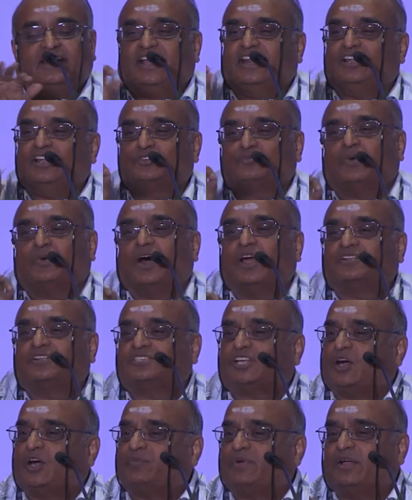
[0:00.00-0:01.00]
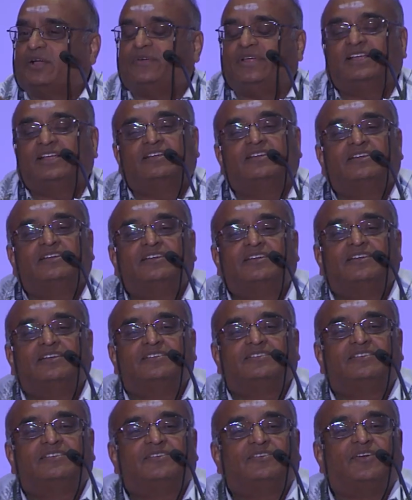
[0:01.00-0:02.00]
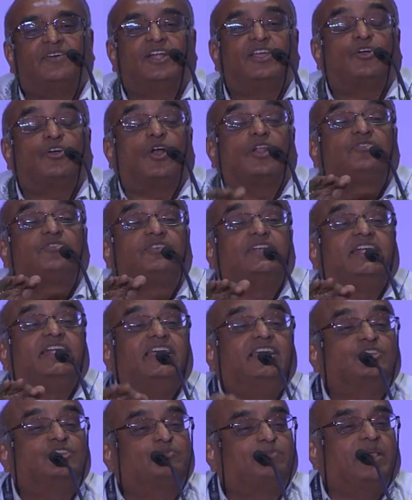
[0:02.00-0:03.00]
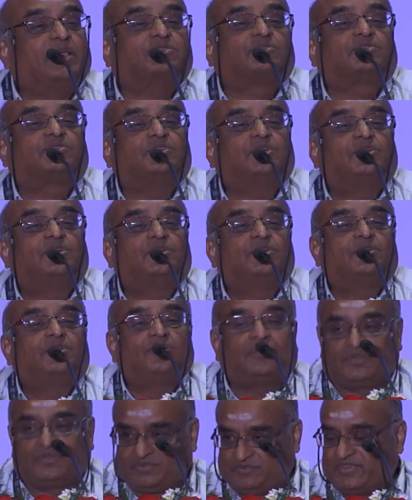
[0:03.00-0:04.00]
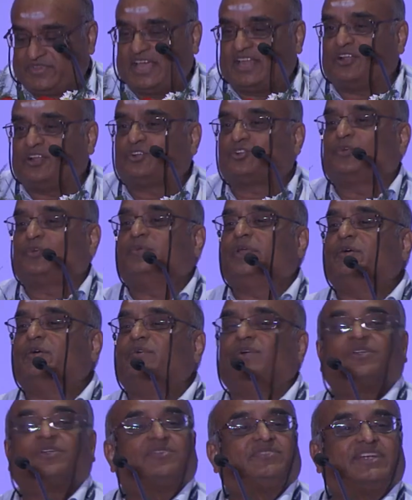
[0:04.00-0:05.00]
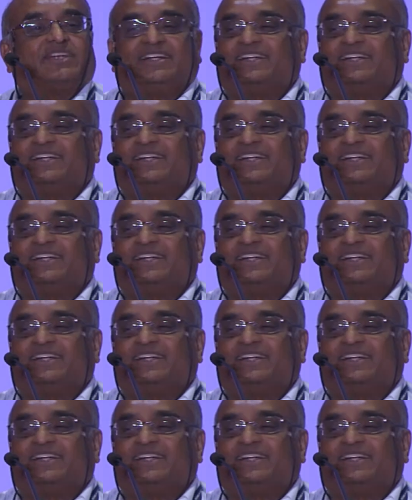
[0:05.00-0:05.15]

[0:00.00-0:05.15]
any small shop having what you call sitting space, where you should be able to sit